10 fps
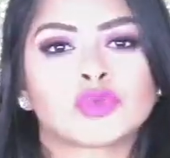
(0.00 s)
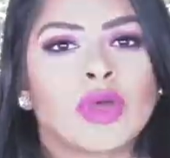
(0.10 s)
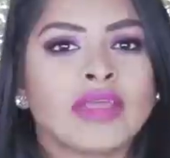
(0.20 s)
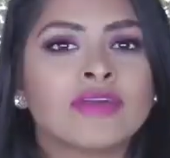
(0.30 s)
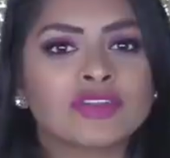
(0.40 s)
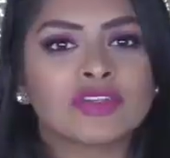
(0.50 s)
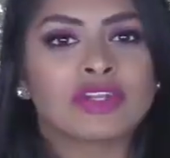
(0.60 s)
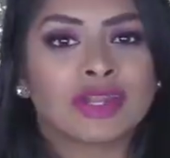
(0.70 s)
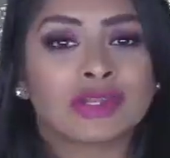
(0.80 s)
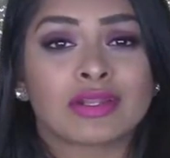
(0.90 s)
So I've
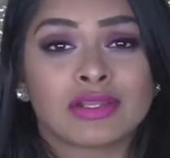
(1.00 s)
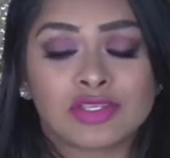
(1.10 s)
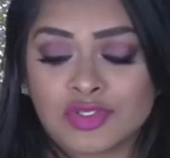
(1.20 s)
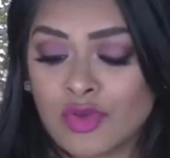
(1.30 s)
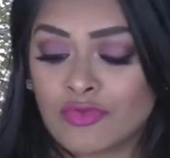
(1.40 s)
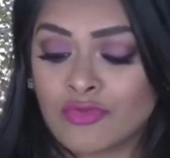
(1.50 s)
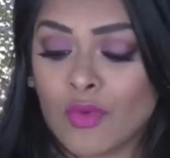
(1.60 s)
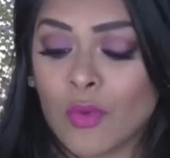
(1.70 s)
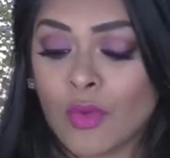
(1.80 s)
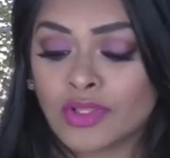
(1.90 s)
actually created a list
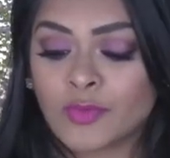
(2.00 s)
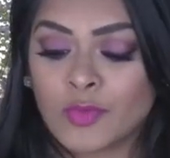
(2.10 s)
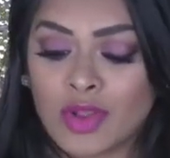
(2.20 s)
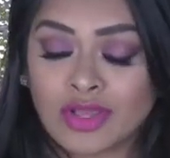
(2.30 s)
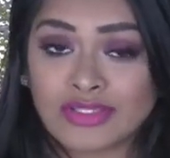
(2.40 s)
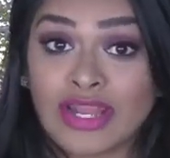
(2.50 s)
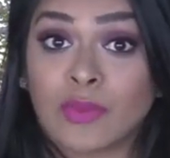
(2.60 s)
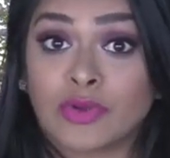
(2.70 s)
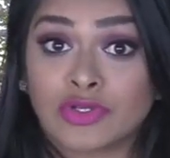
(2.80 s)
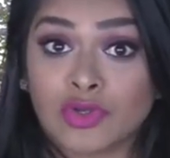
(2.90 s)
of all the products that
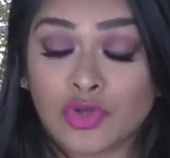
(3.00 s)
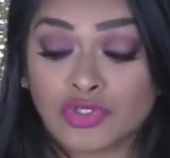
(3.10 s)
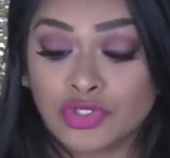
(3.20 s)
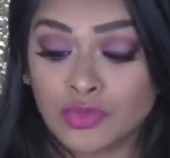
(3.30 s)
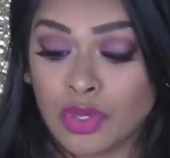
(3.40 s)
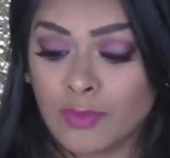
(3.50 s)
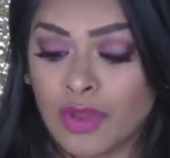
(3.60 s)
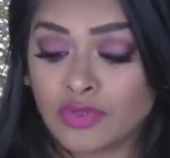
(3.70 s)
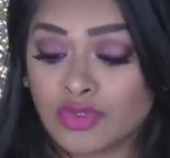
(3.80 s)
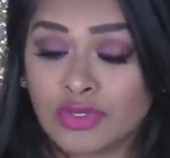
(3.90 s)
I want to talk to you about.